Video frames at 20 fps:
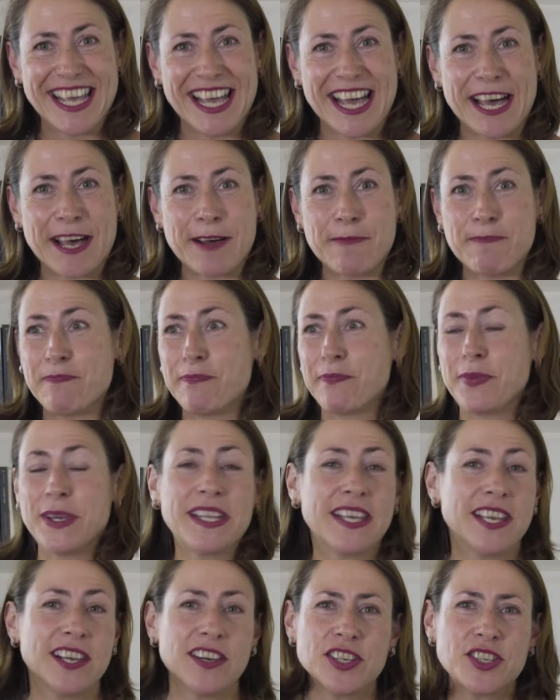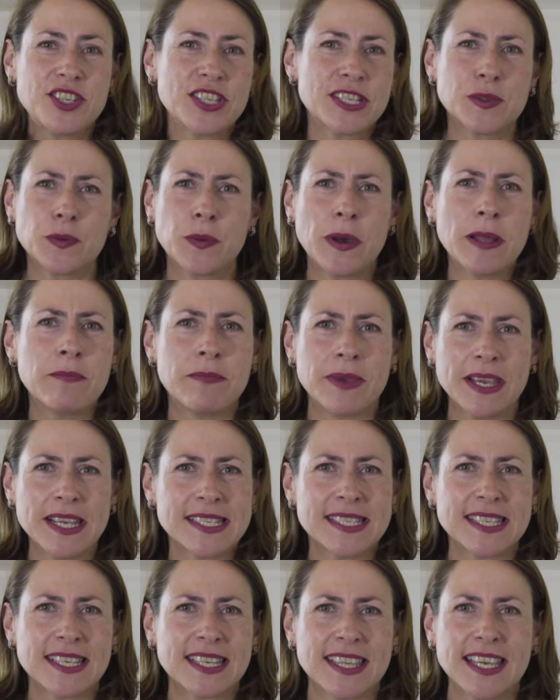Um, but here's just one
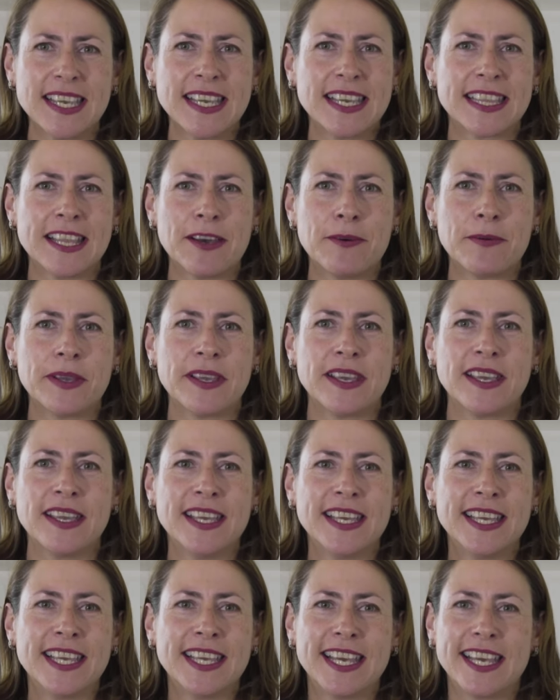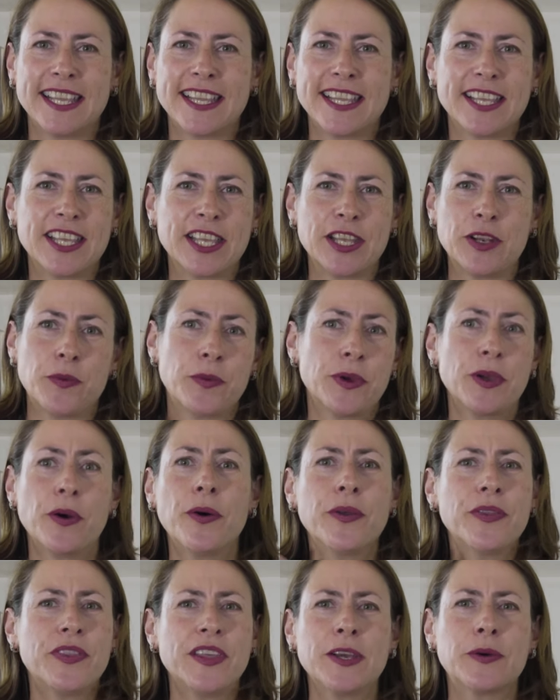basic thing that we, you know, we
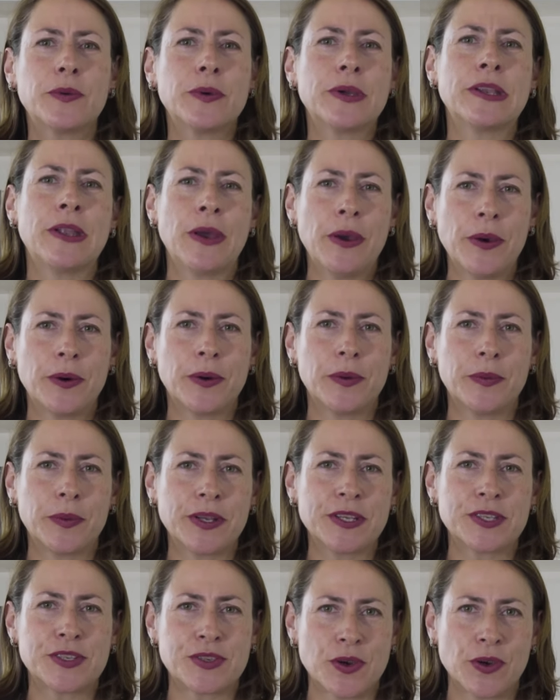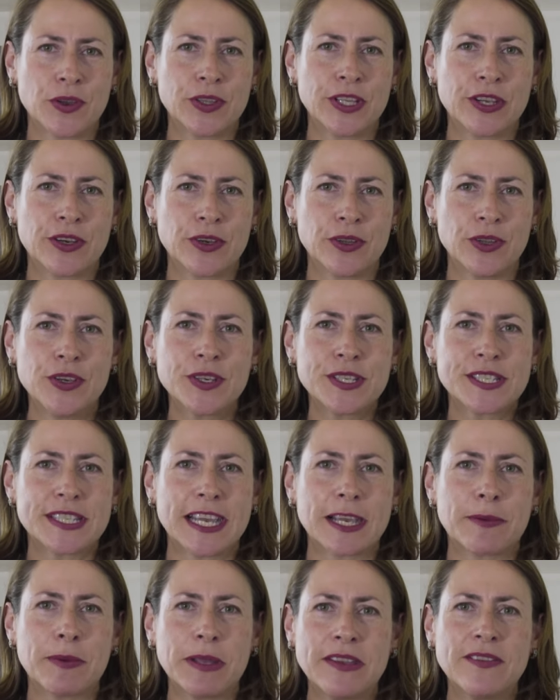all think we know what a strong leader looks
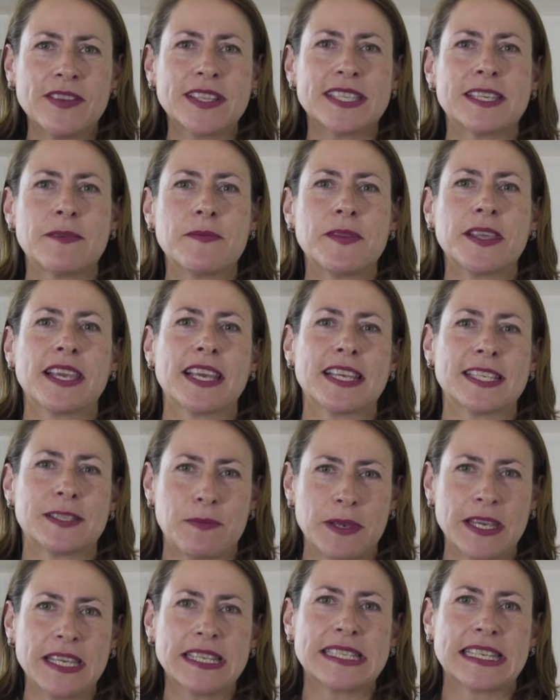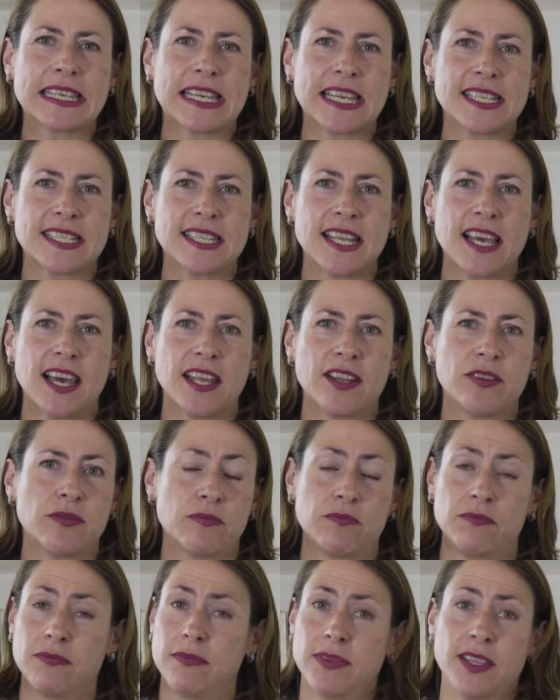like, but even something as basic as
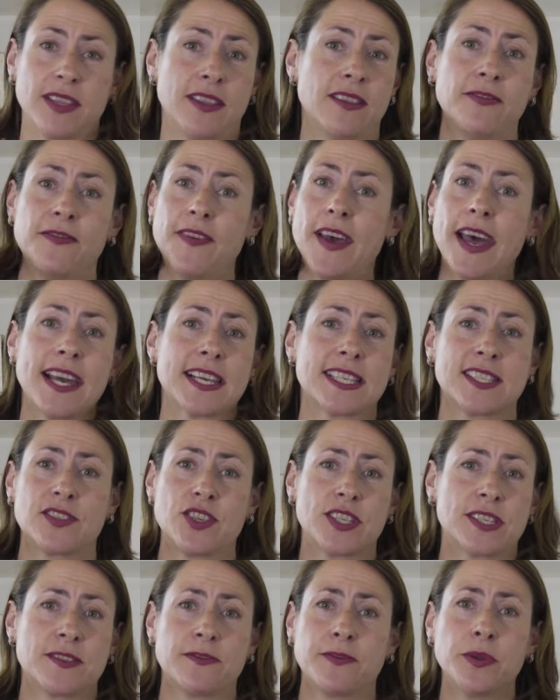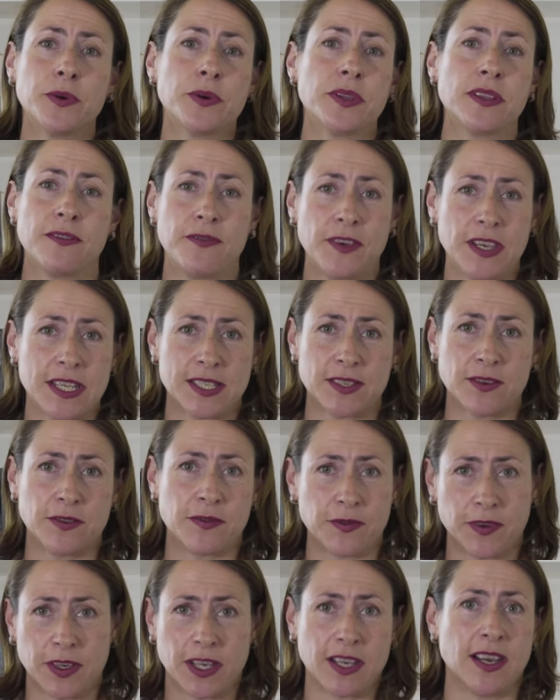that, the facts just flew in the face
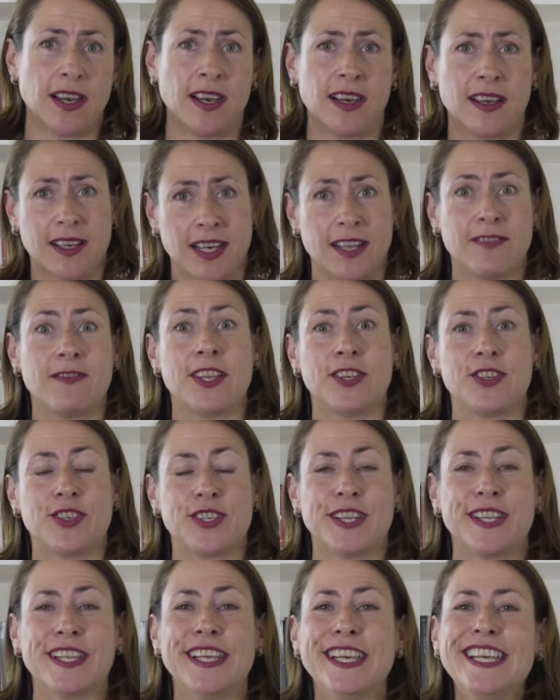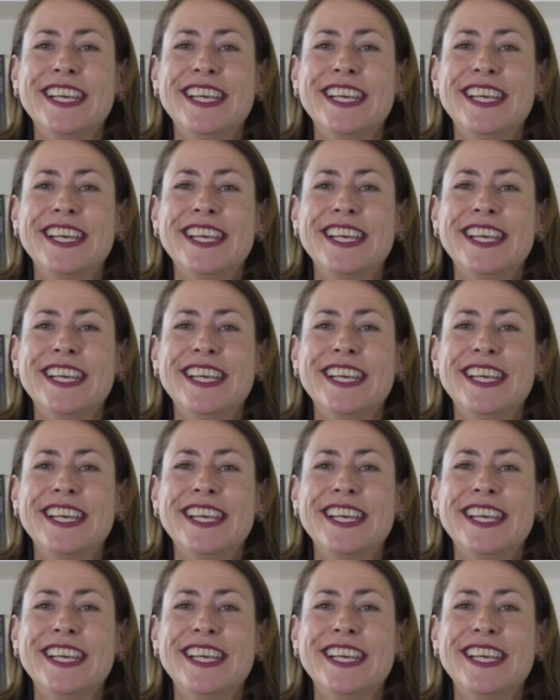of uh, convention.